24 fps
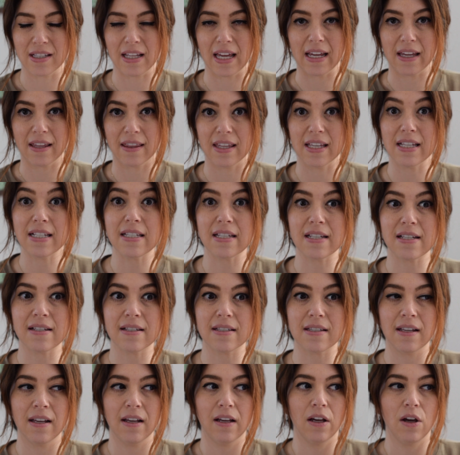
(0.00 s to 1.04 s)
Like, this
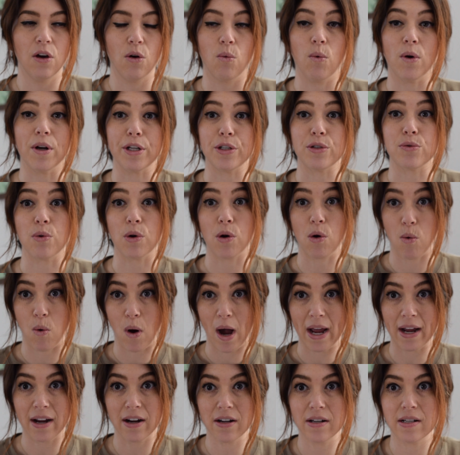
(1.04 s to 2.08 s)
is what is
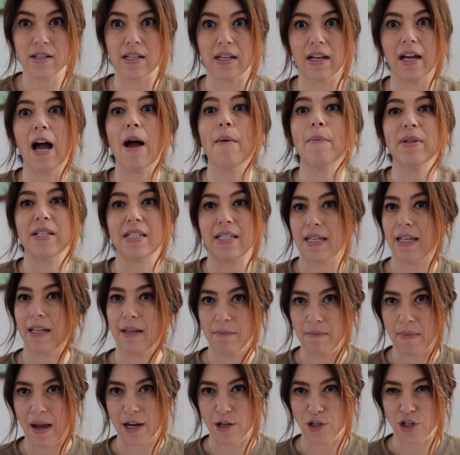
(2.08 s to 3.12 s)
required to come and sit in
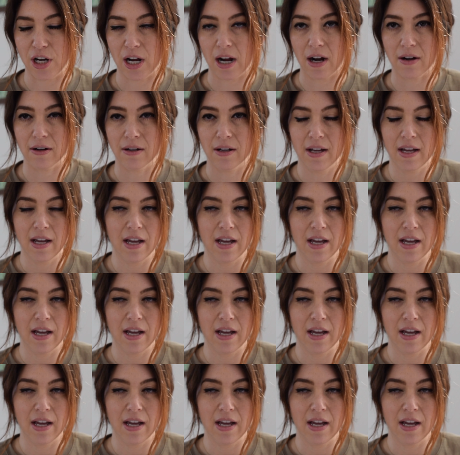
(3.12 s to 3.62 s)
my chair.